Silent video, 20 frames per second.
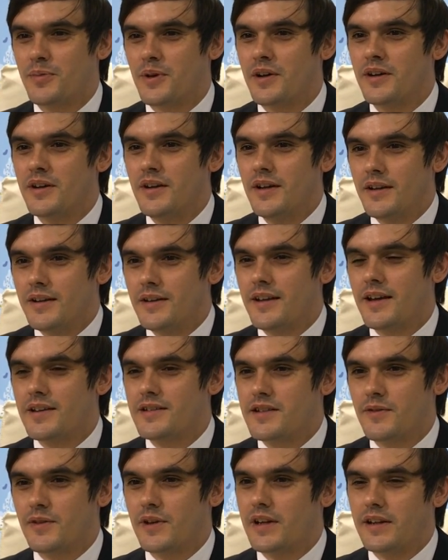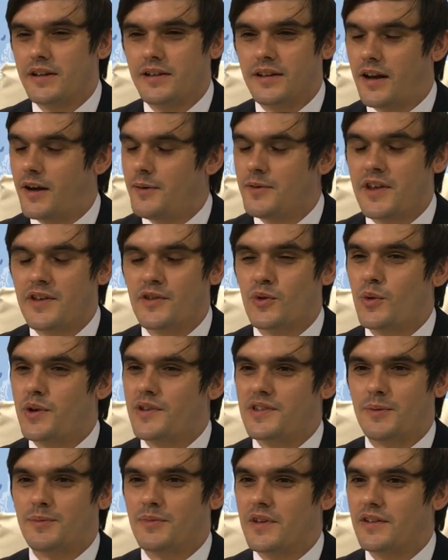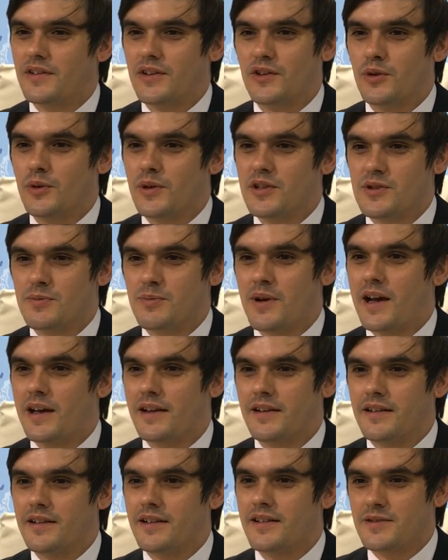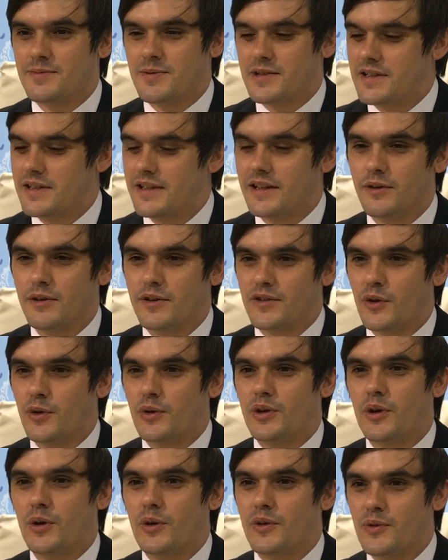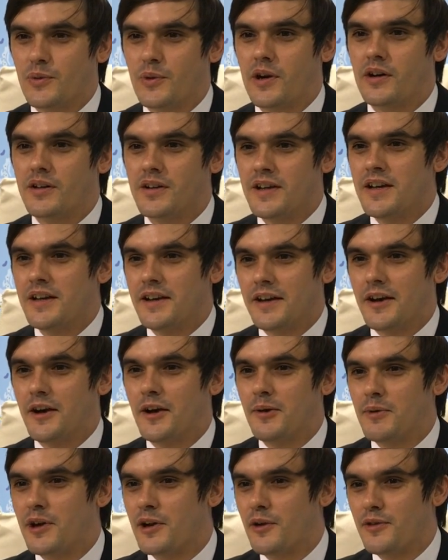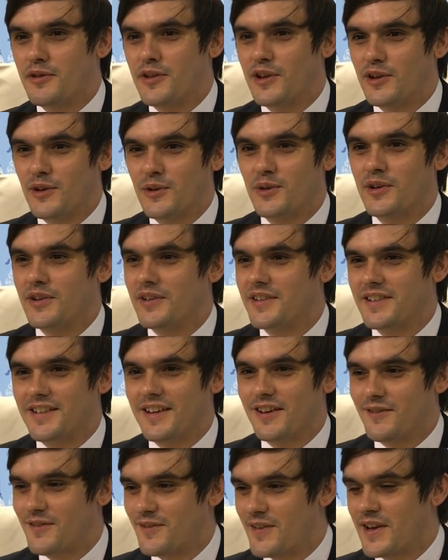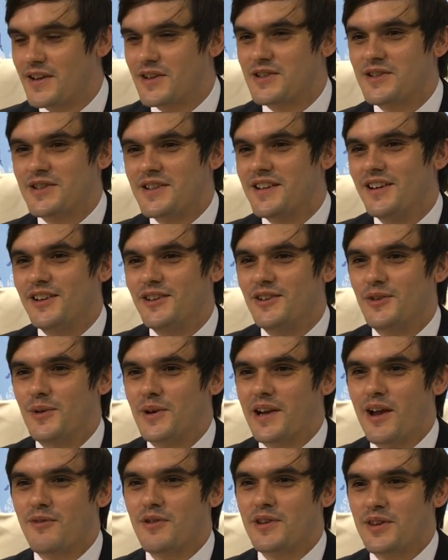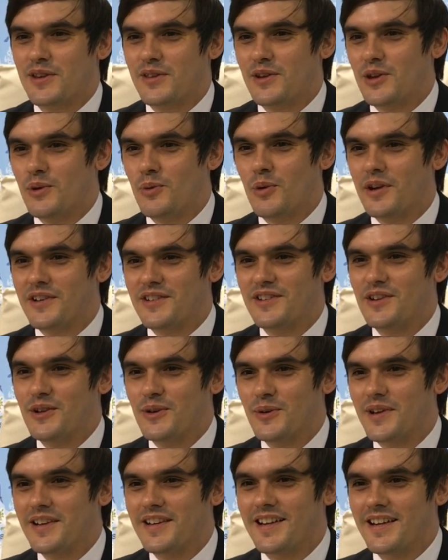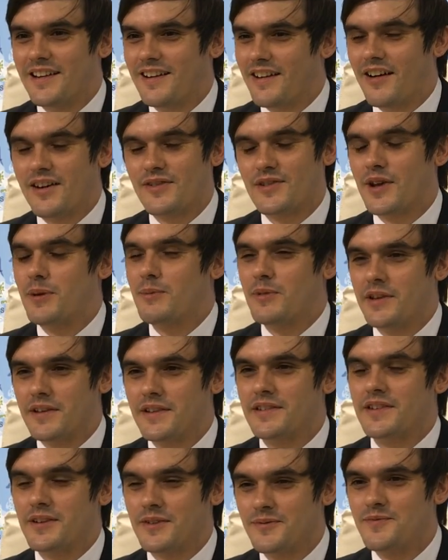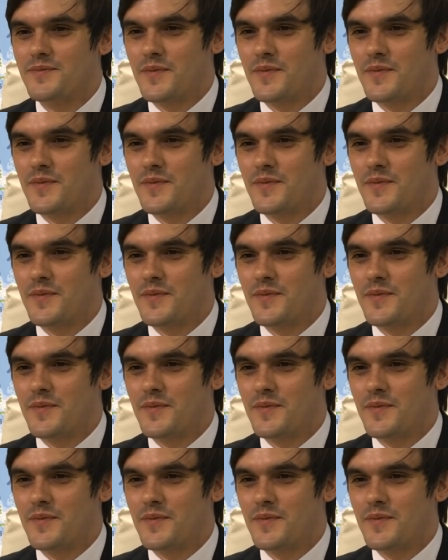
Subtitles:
But yeah, generally, there's always something to do in Japan, and especially here in Tokyo as well. I don't think you could kind of finish doing everything that you wanted to do in a lifetime here. So.